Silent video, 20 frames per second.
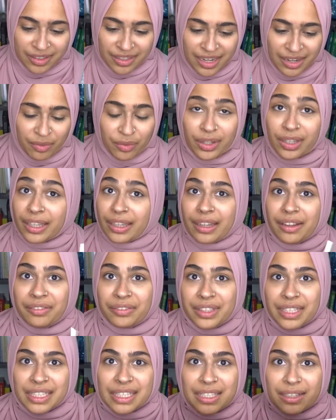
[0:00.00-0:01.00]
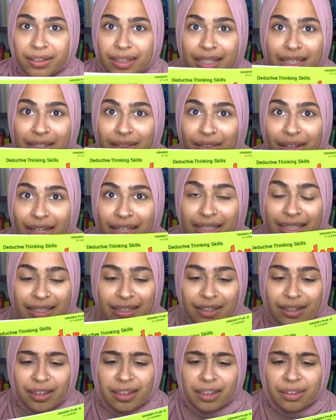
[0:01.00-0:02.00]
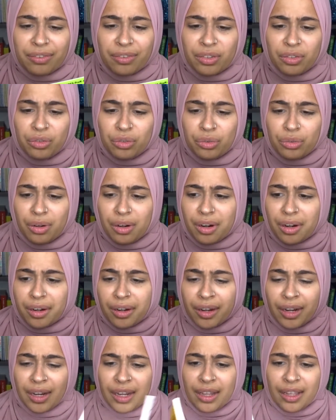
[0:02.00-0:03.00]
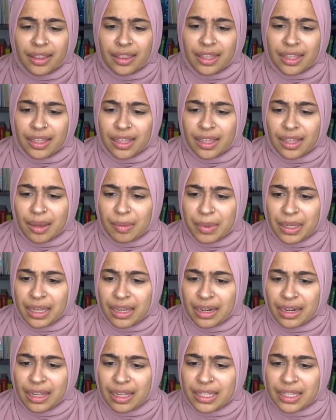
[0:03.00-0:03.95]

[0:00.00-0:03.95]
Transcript: I really love these series, you guys. If you are thinking, I mean,